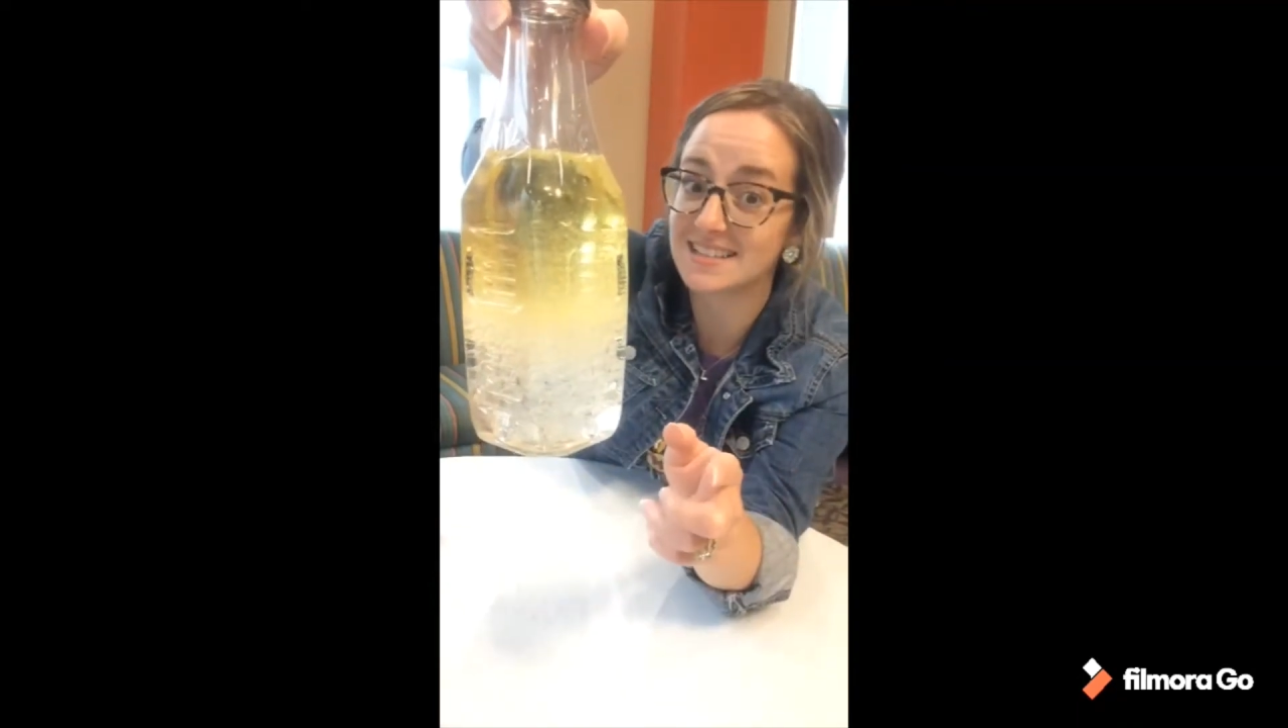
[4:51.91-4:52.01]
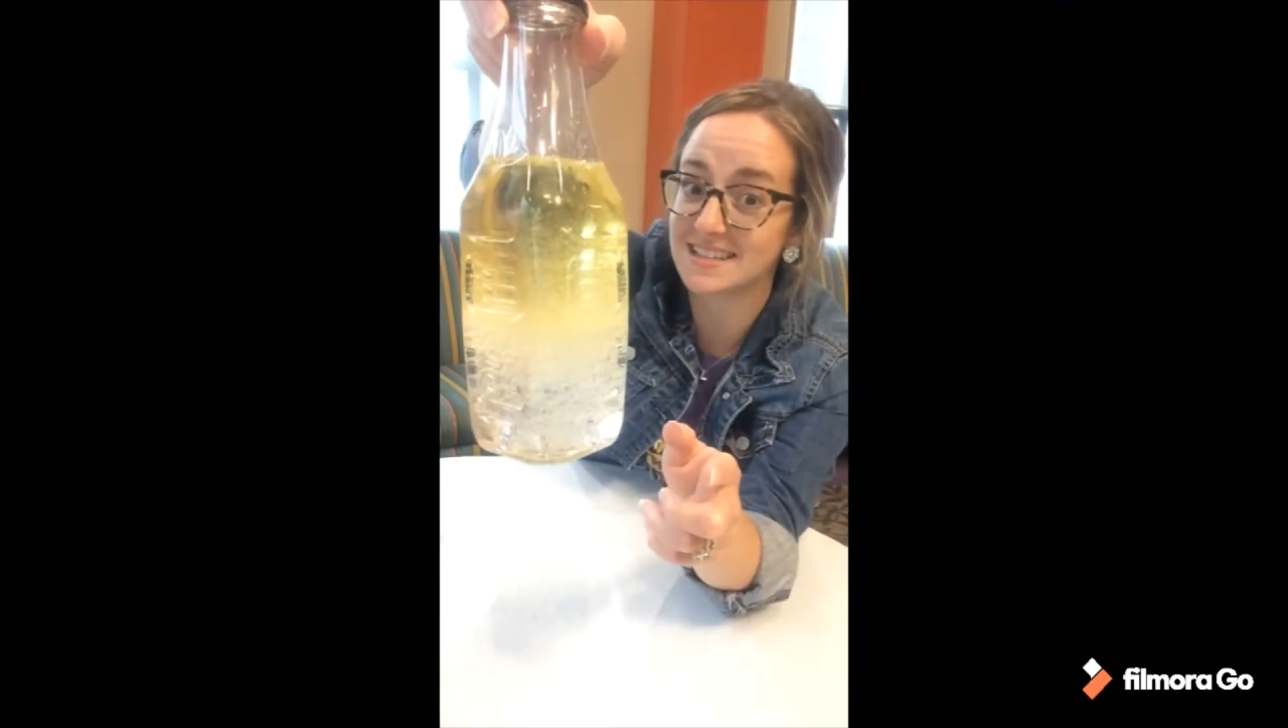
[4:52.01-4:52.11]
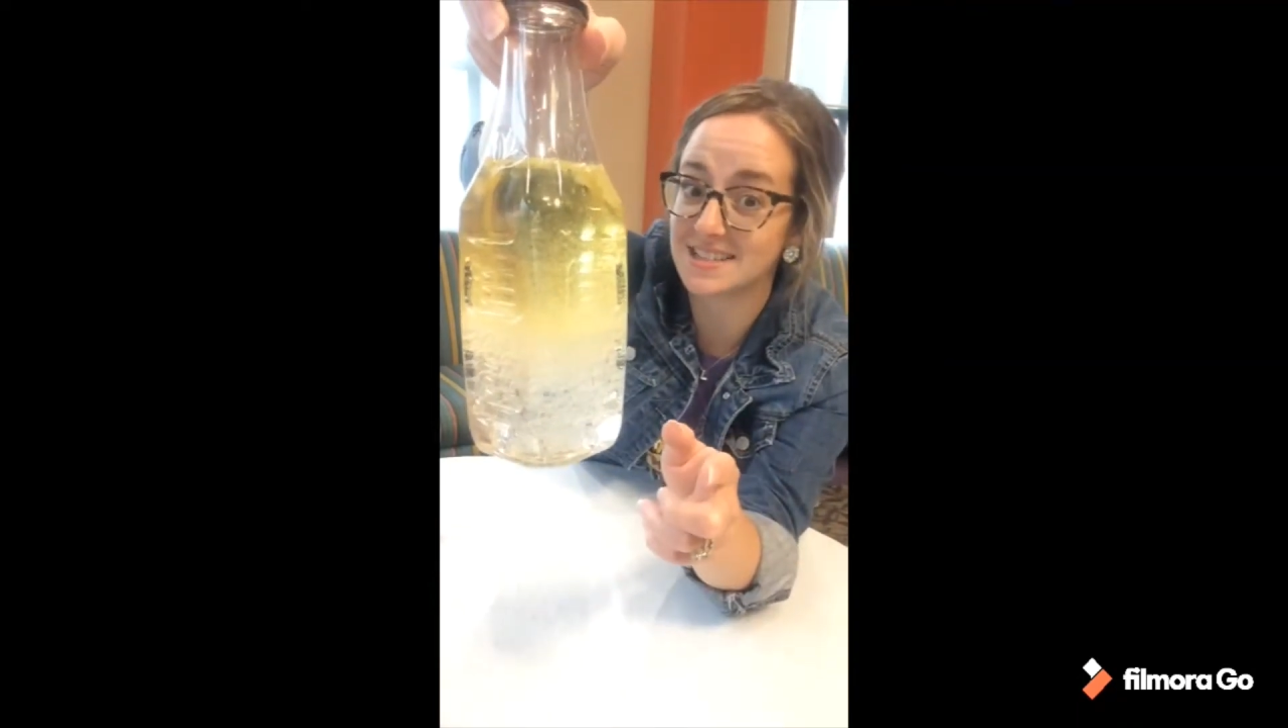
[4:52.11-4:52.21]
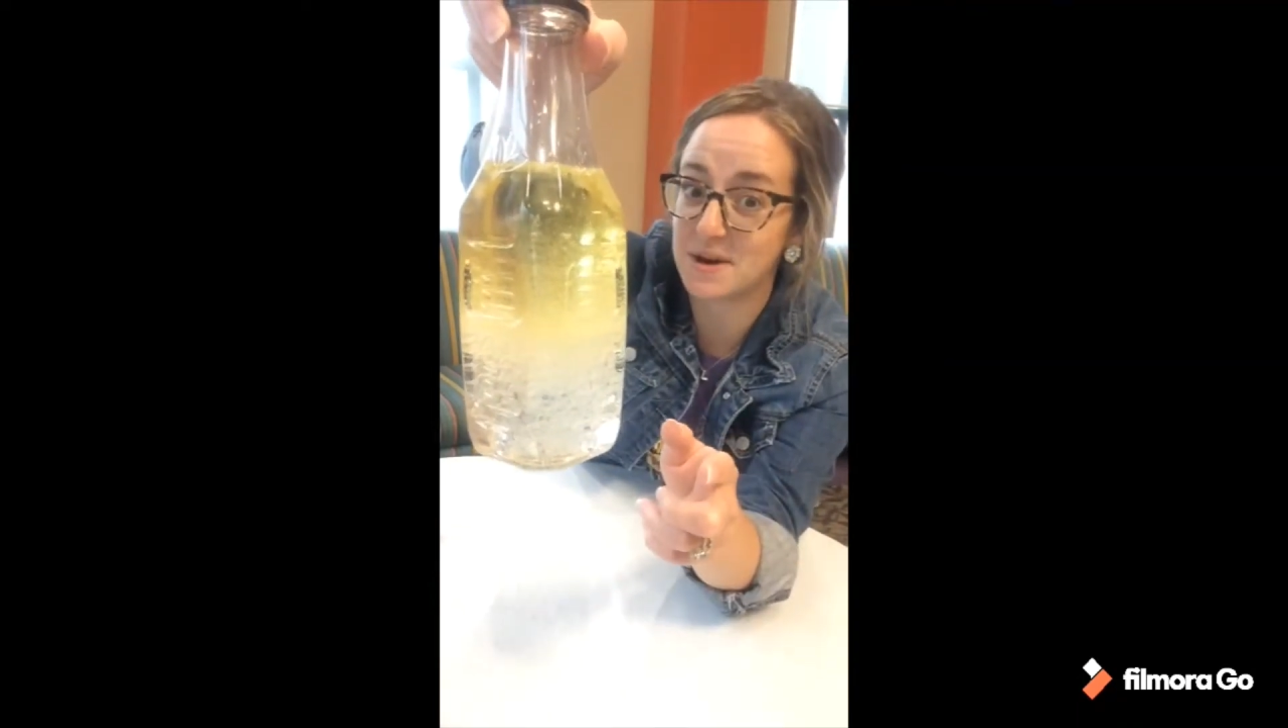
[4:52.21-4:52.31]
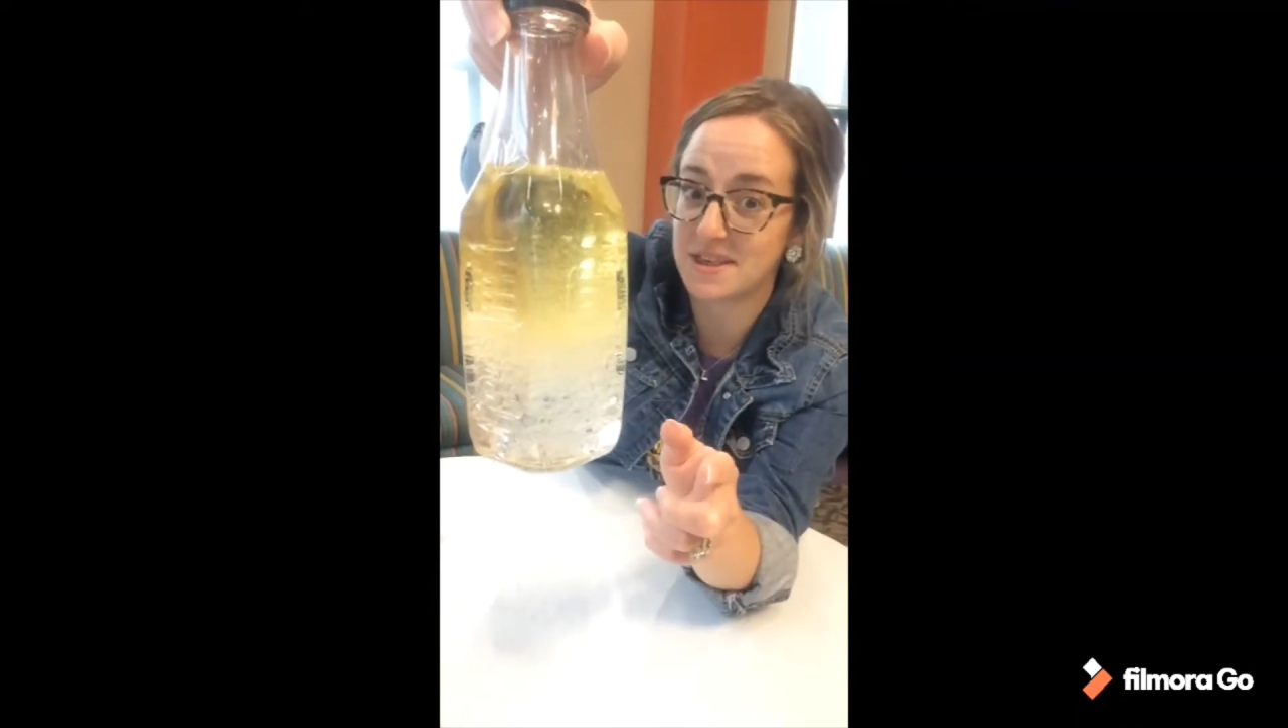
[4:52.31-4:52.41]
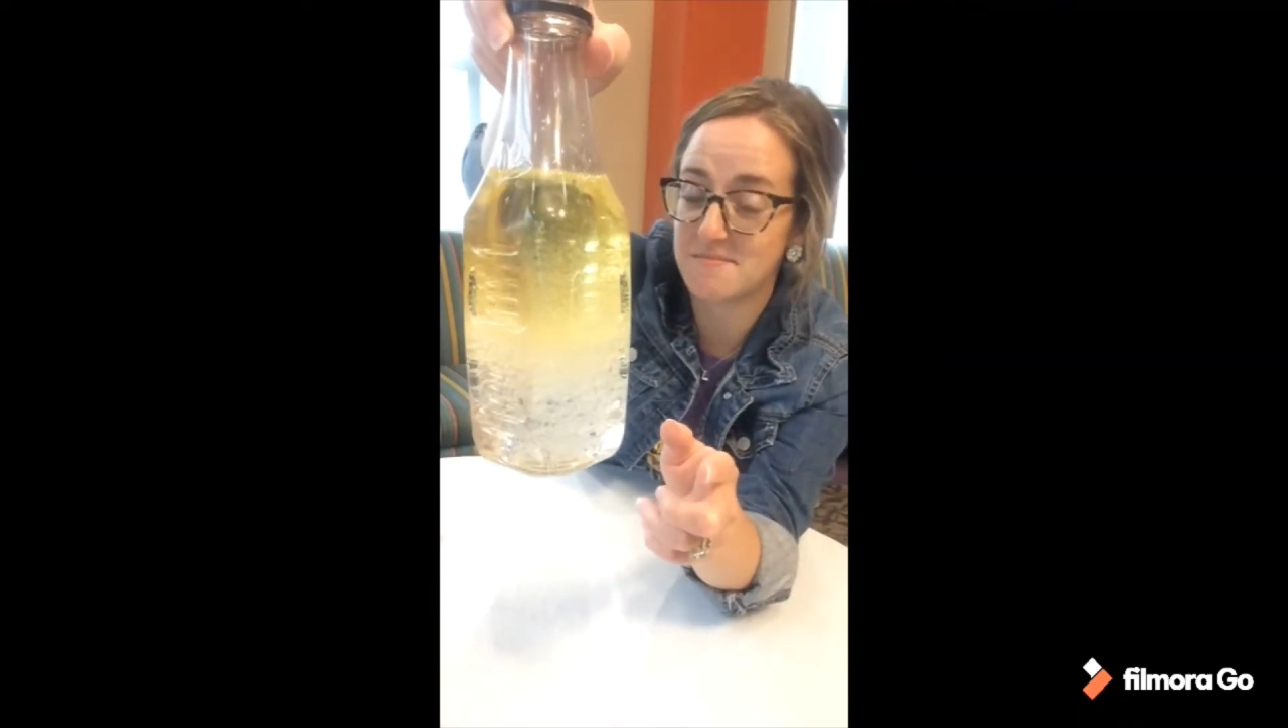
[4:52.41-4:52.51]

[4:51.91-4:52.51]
as to why that